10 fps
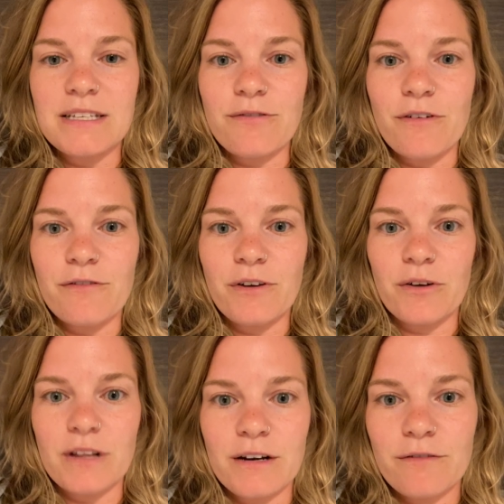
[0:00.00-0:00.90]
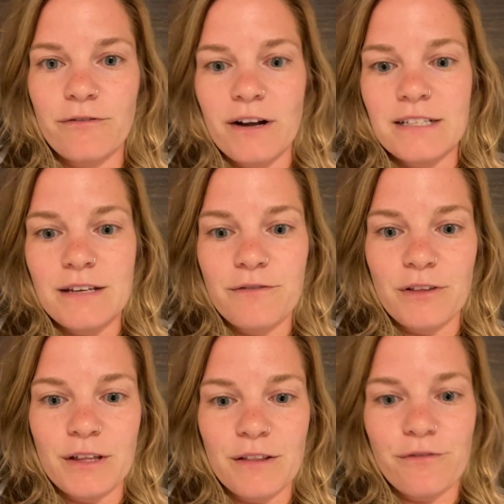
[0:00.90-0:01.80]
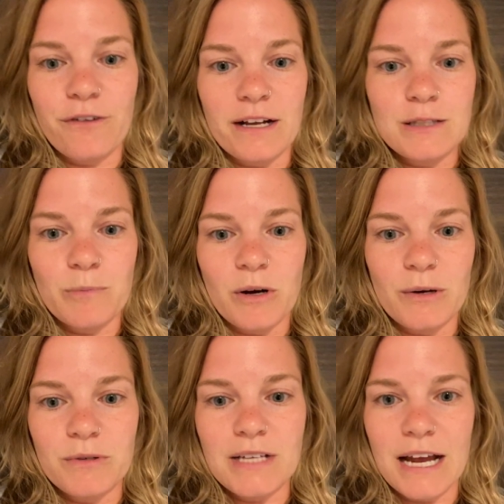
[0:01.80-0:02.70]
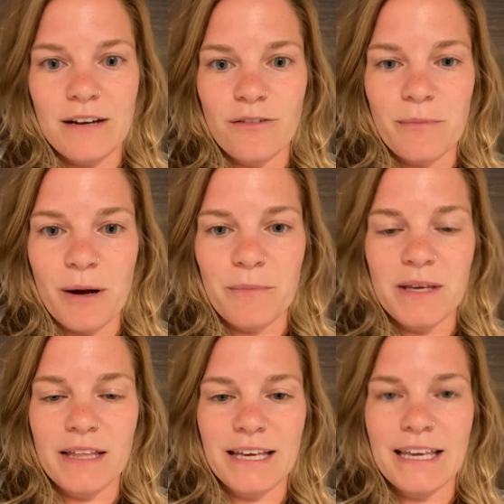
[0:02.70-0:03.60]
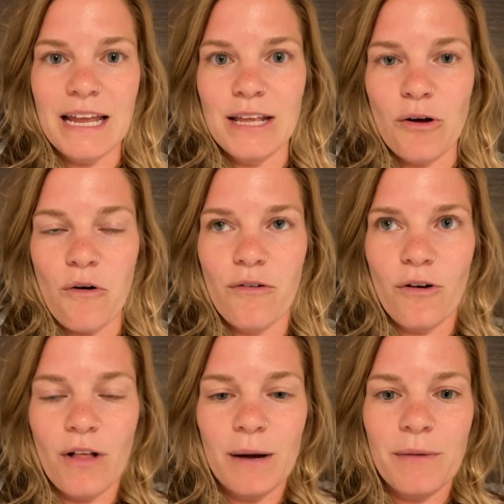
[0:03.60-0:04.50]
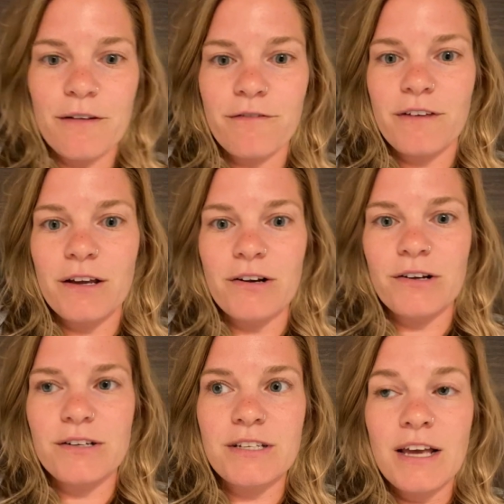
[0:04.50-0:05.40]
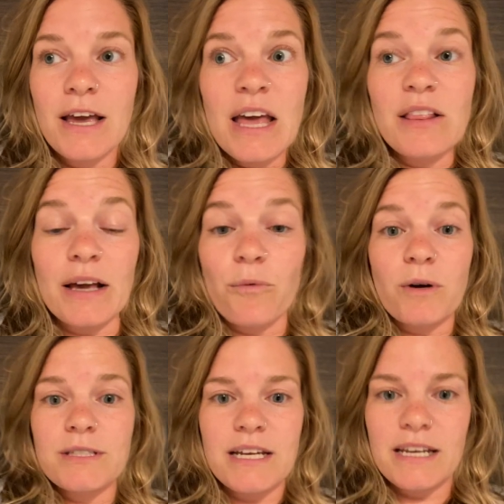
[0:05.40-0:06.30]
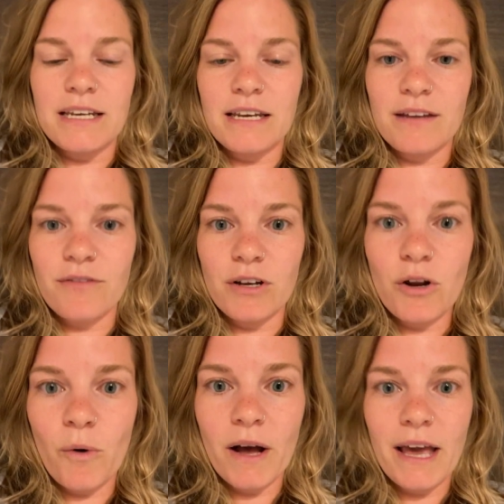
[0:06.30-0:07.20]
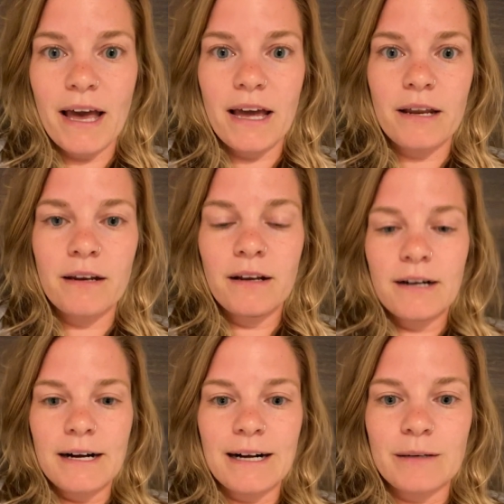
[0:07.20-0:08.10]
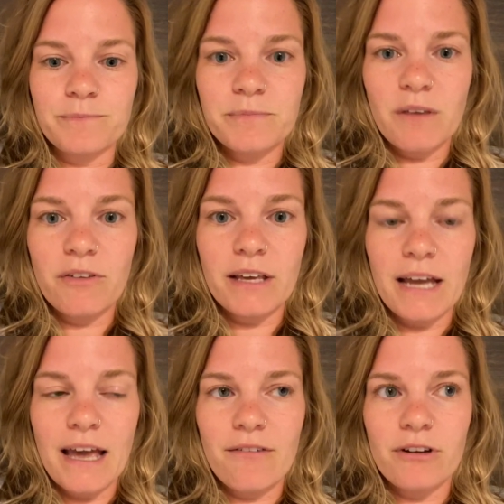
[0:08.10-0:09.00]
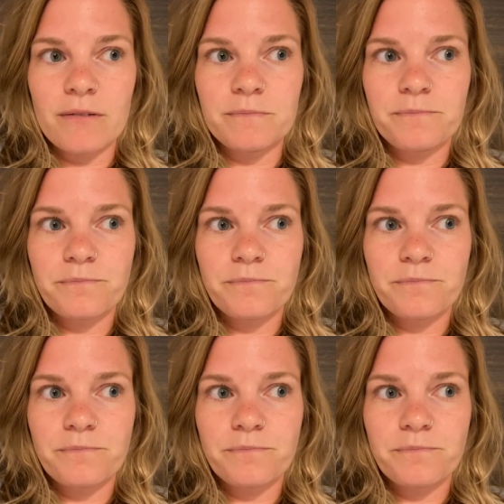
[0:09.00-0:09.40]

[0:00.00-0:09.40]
different feel than in France. I feel like the France part was kind of about me like getting over a lot of my fears, like ones that I didn't even know I had. I feel like I haven't